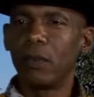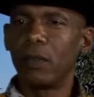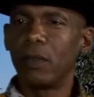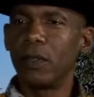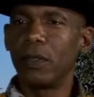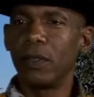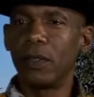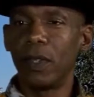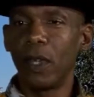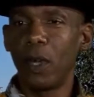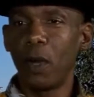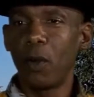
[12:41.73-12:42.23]

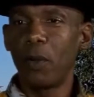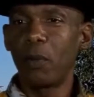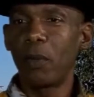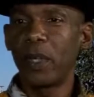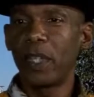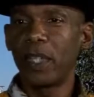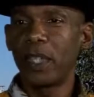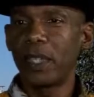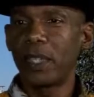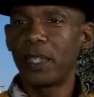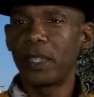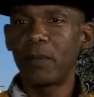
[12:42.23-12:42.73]
No,
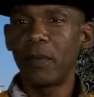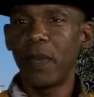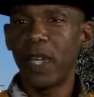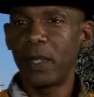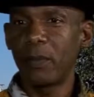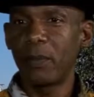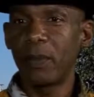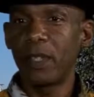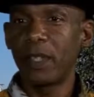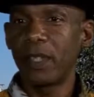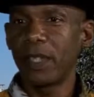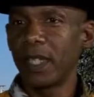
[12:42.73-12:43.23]
but somebody
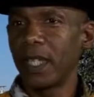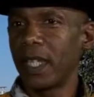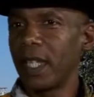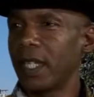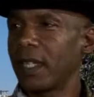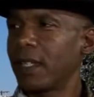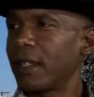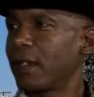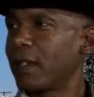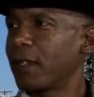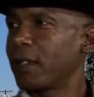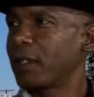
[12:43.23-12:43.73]
put a
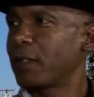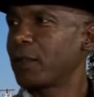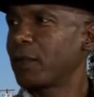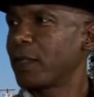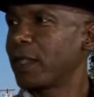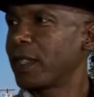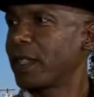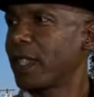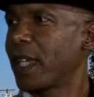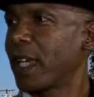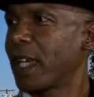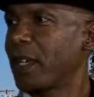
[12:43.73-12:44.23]
gun on us
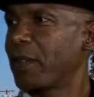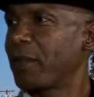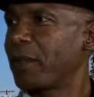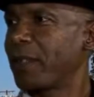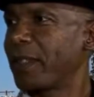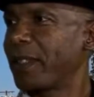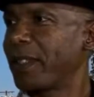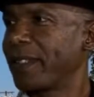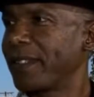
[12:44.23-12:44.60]
one time.